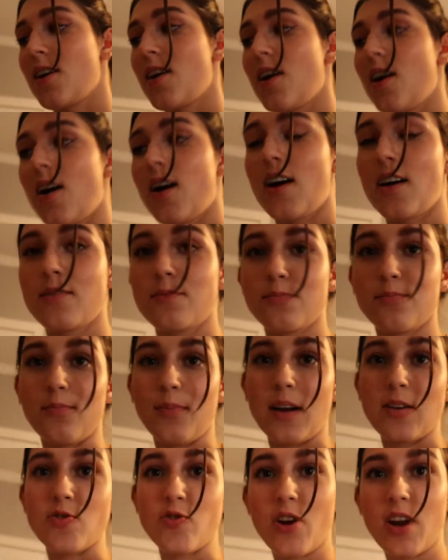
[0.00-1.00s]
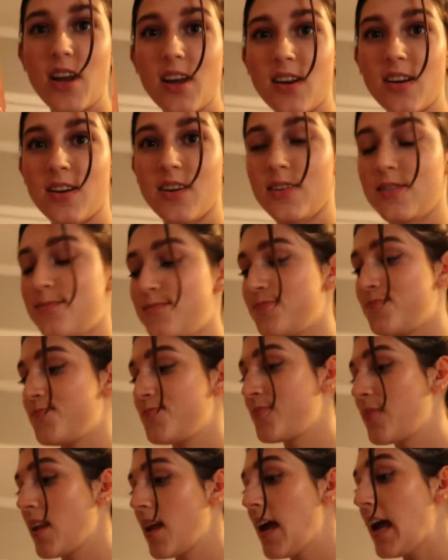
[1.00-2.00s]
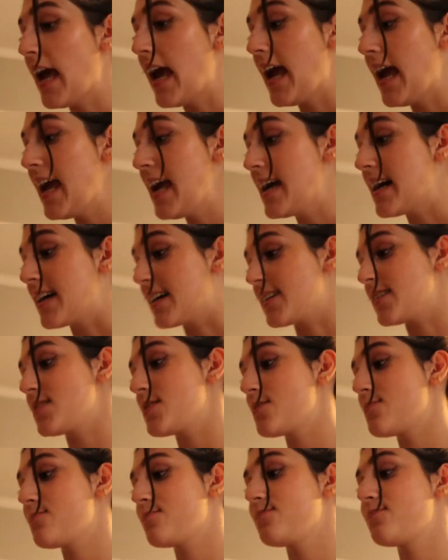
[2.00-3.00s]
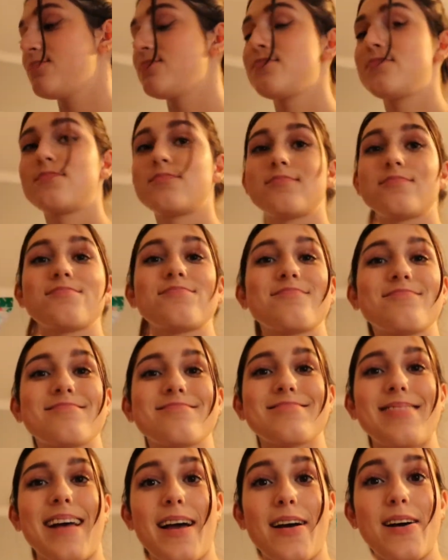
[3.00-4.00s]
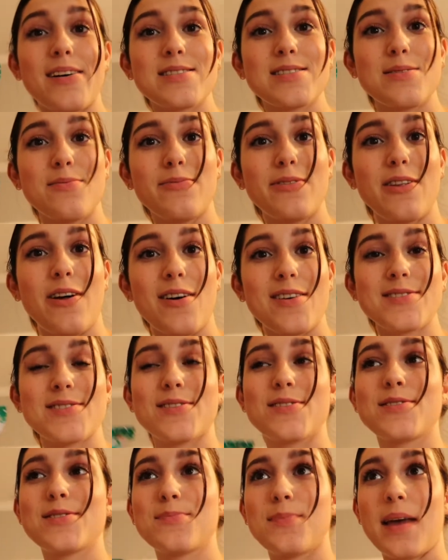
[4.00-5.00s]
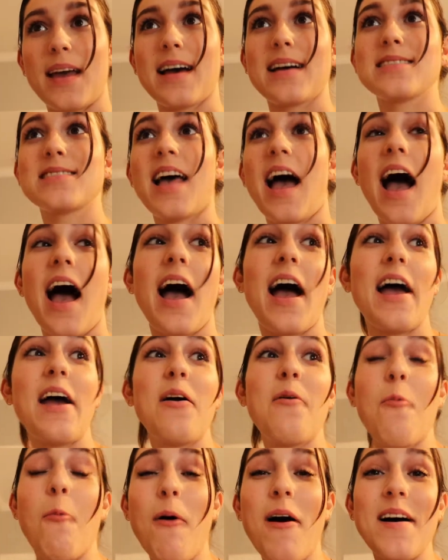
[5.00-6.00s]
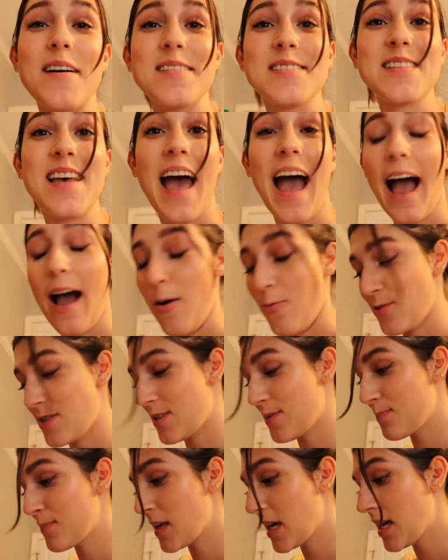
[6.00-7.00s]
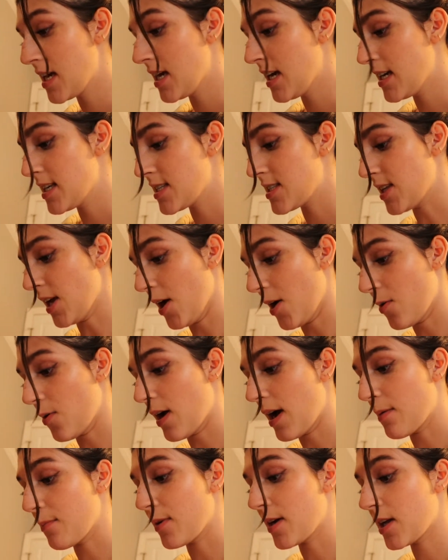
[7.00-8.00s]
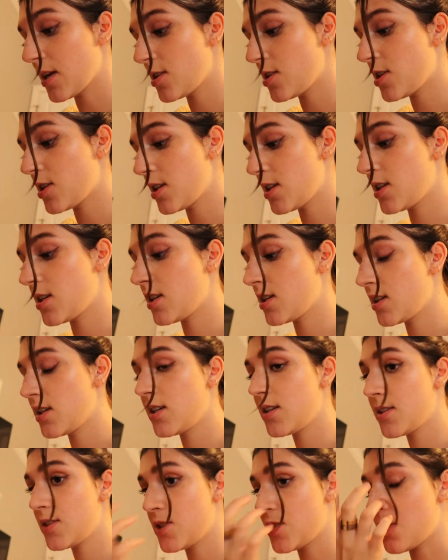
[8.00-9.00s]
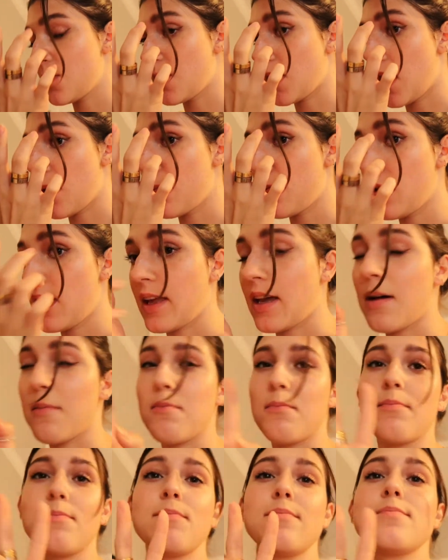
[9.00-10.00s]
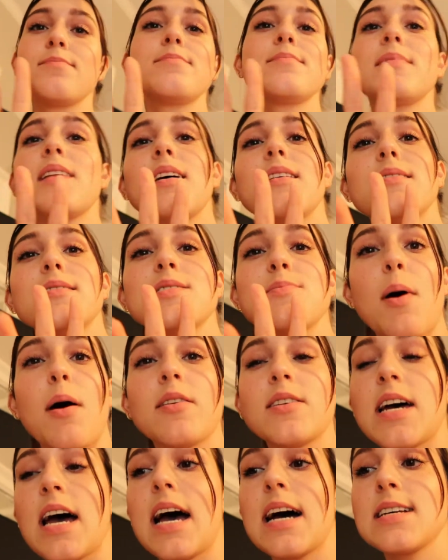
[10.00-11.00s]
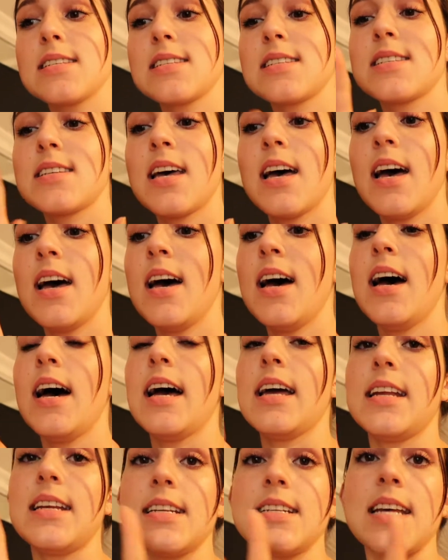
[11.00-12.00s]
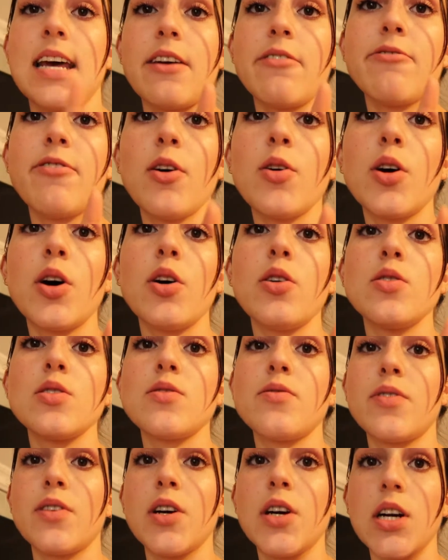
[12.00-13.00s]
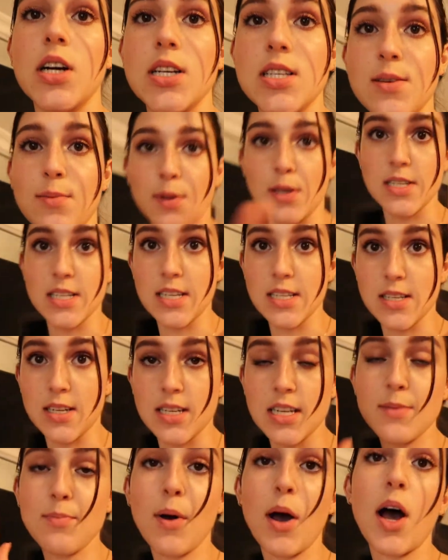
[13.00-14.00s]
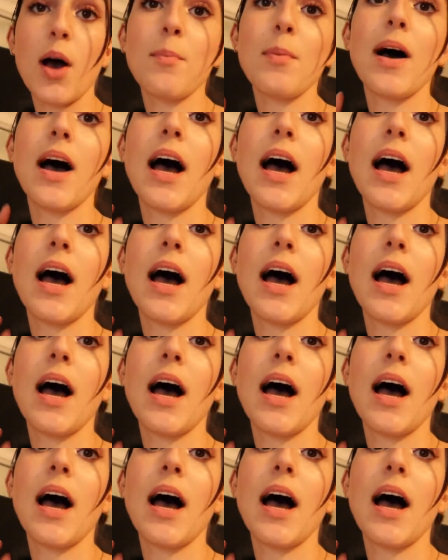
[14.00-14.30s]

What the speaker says: got my drink, and I got some flossers because I was out. So I'm gonna do a couple like small tasks. I need to take photos for some listings on Depop.